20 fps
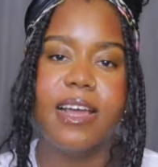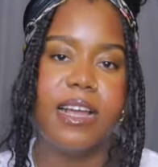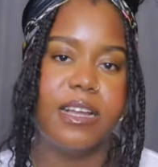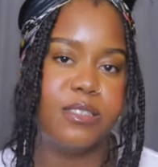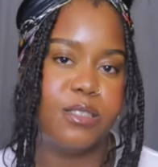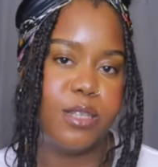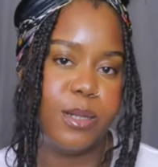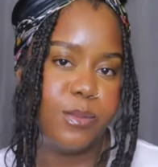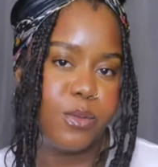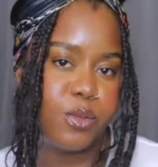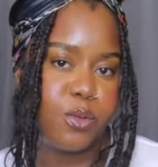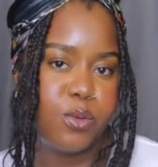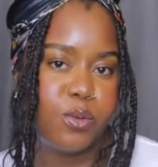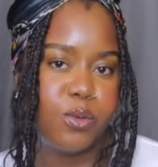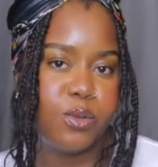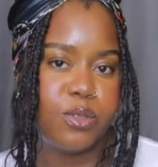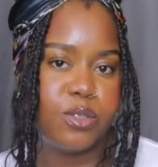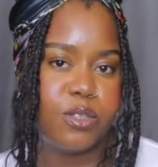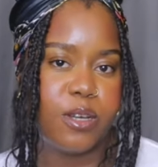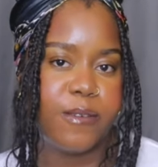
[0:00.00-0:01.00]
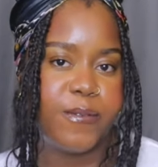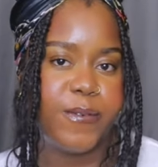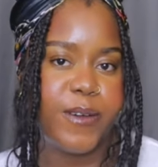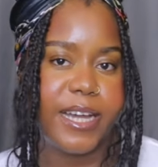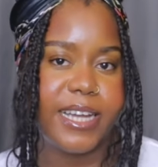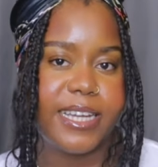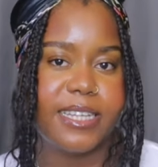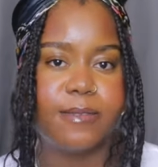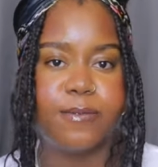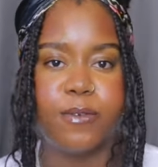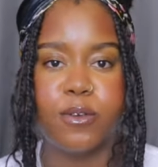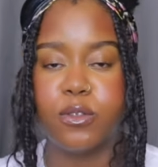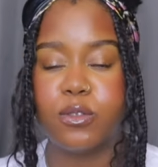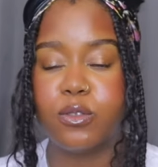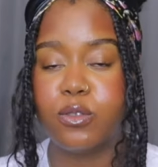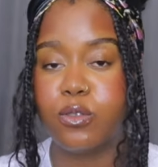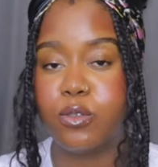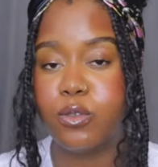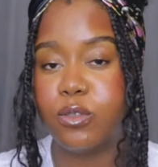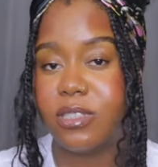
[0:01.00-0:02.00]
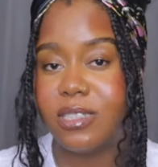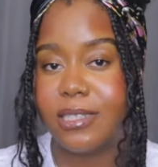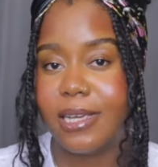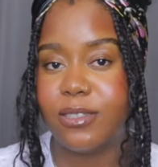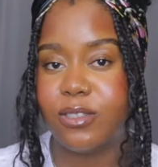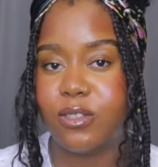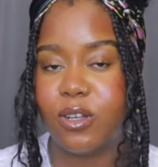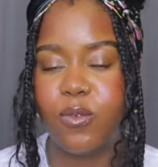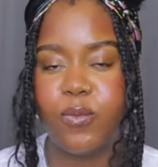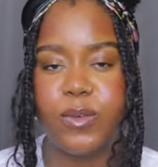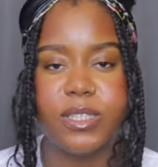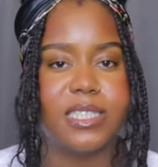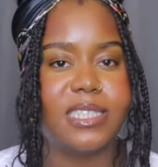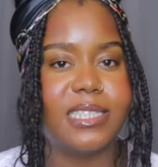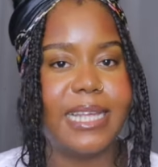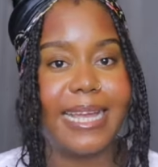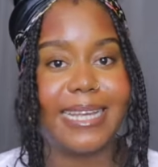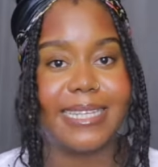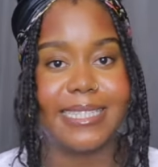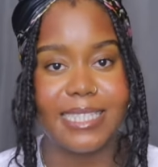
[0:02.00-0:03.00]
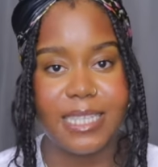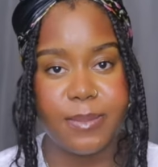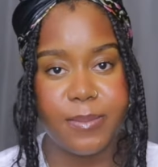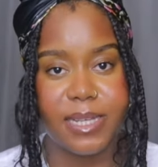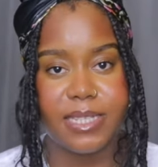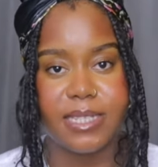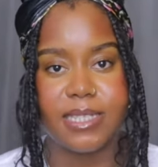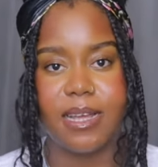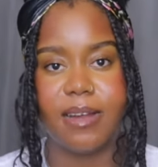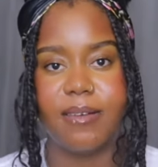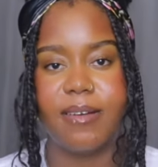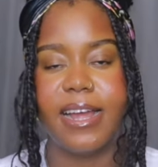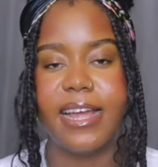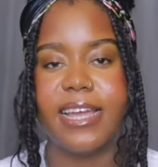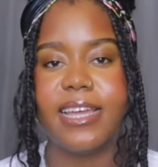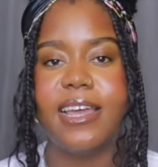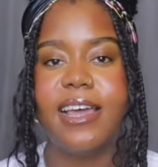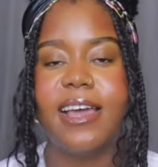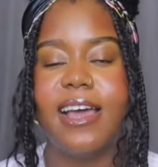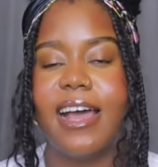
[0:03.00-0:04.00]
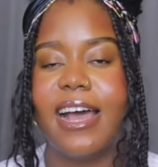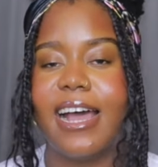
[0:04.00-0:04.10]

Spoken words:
and some schools offer it for 2 sessions, which is like semester, right?